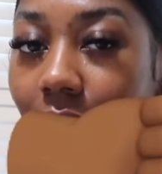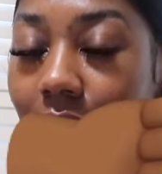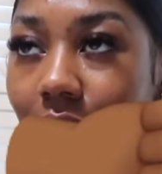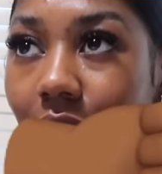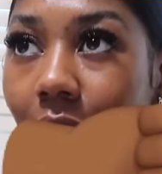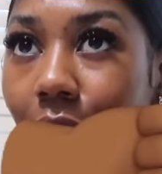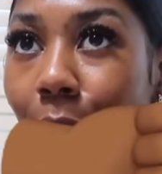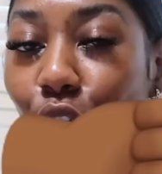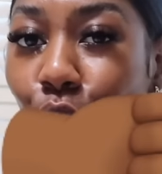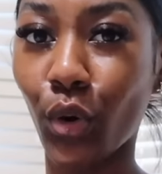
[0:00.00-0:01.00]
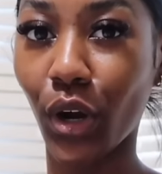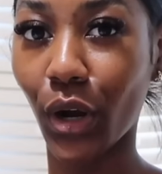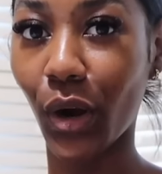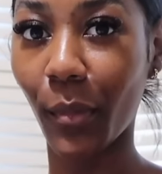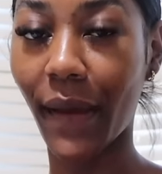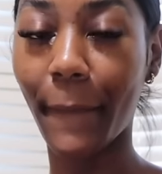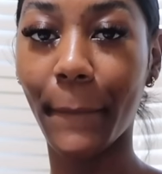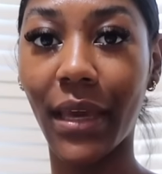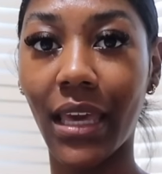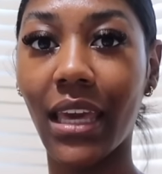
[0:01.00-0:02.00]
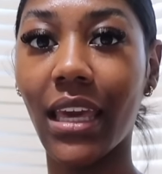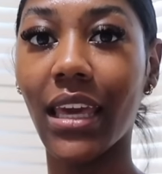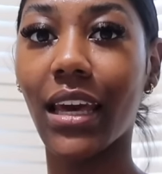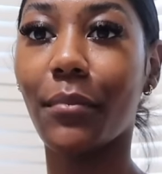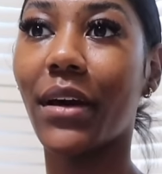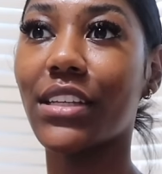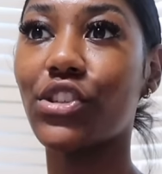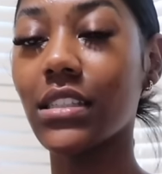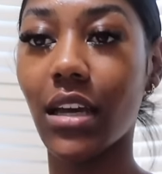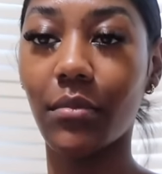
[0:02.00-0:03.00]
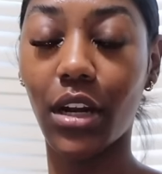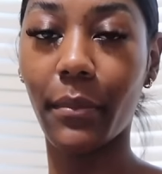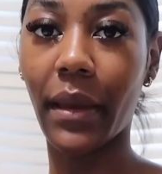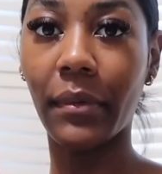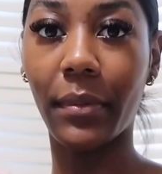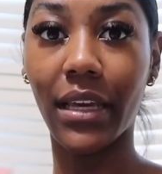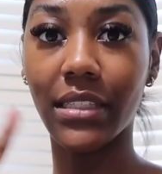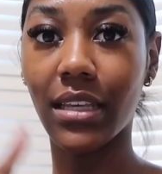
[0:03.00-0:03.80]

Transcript: Cause they're like chrome and pink but it's some that are baby pink,